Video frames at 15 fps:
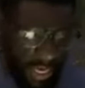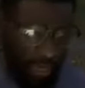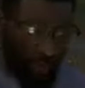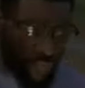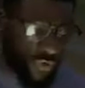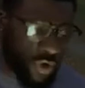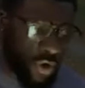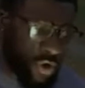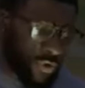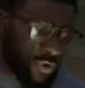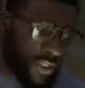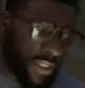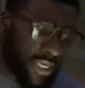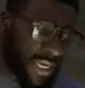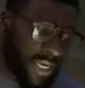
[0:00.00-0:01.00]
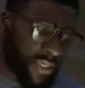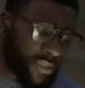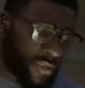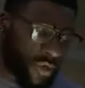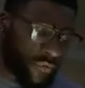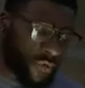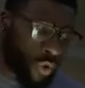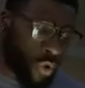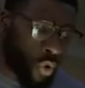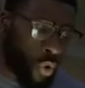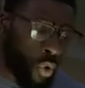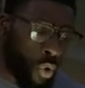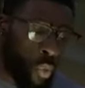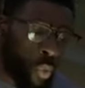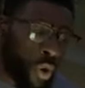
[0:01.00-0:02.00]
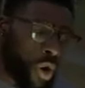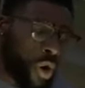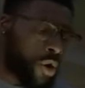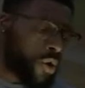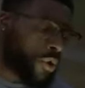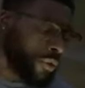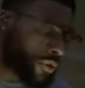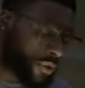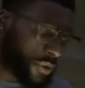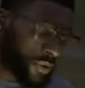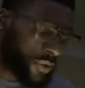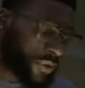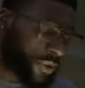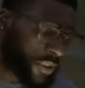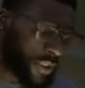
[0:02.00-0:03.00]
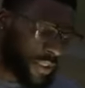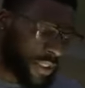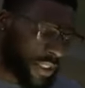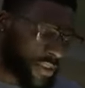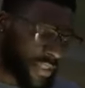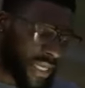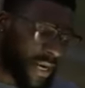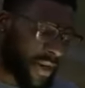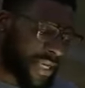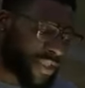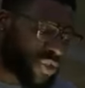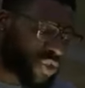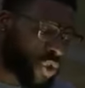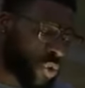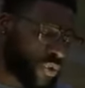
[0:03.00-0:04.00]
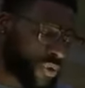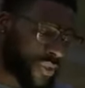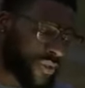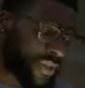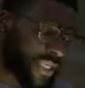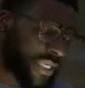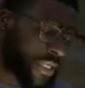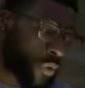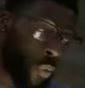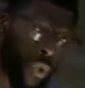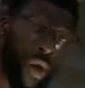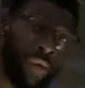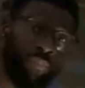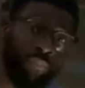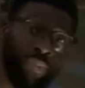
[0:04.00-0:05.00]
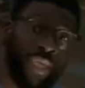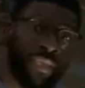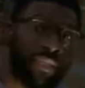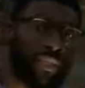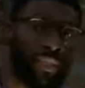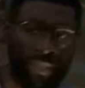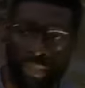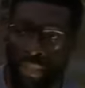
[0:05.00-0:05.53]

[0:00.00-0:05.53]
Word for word: and of all the lands of the whole world, thou hast chosen thee one pit,